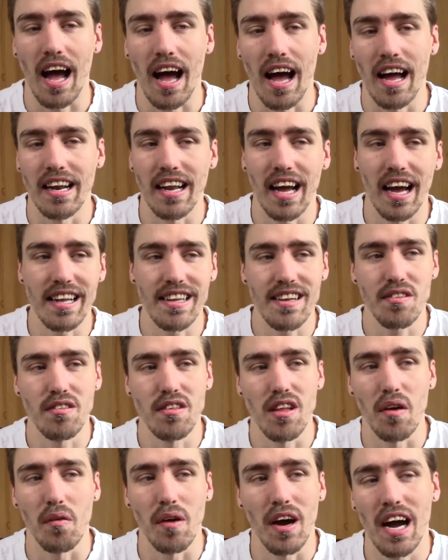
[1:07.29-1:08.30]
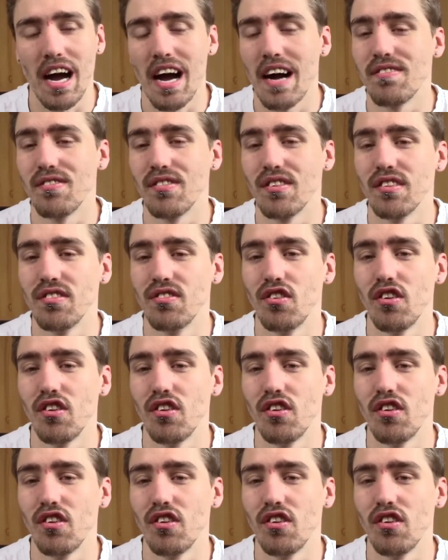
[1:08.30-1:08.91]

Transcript: And I just don't have